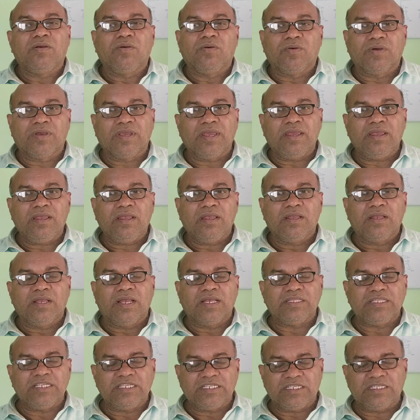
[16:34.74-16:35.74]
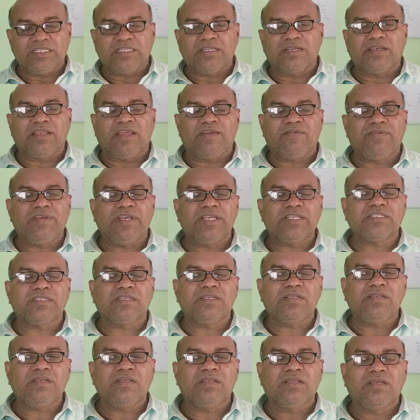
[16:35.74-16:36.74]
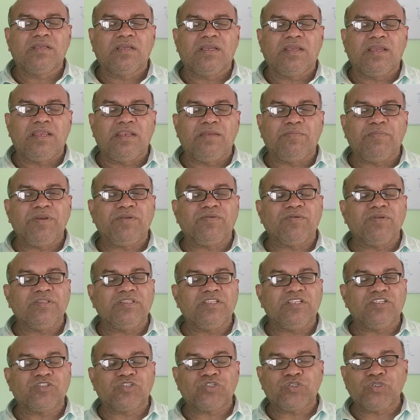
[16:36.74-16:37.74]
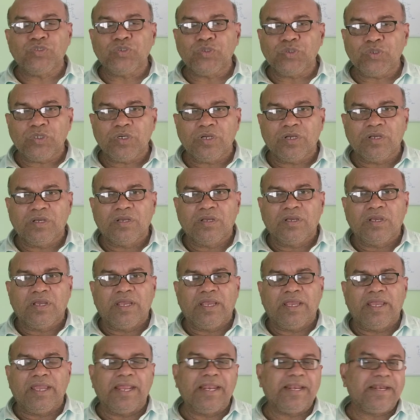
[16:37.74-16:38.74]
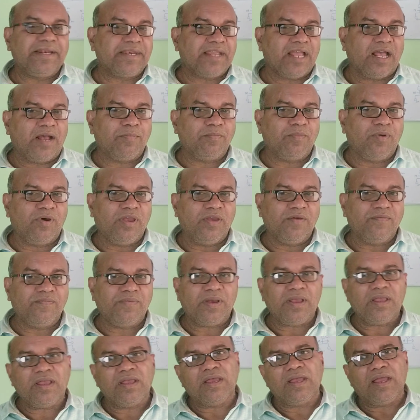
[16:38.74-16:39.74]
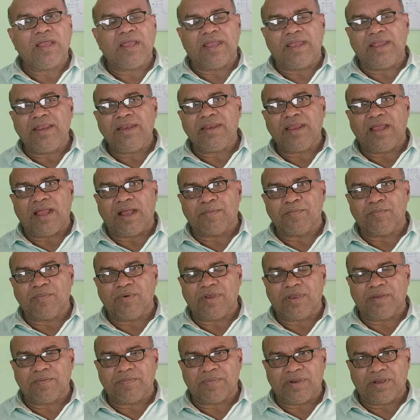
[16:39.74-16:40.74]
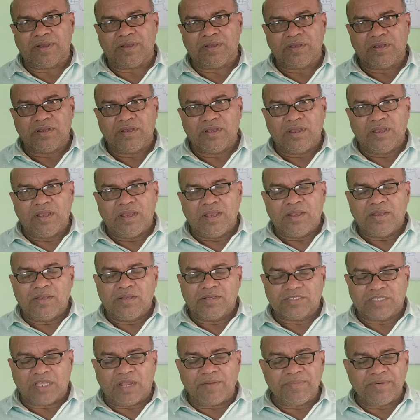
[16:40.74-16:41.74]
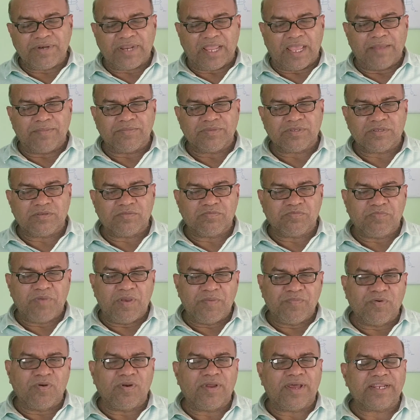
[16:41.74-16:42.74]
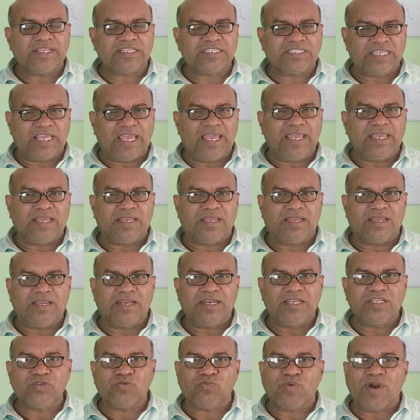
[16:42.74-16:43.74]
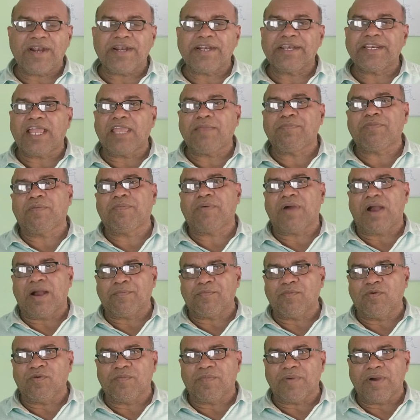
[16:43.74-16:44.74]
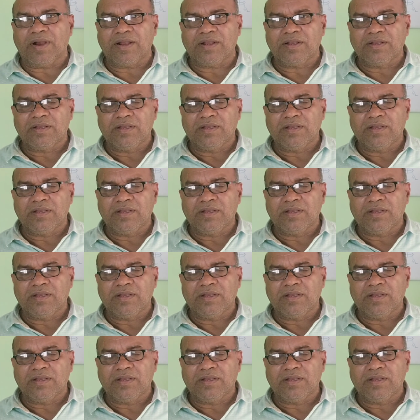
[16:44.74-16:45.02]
Okay, and this is the deviation in between these two, Entamoeba and Amoeba. Sometimes people are saying it is one type of Amoeba.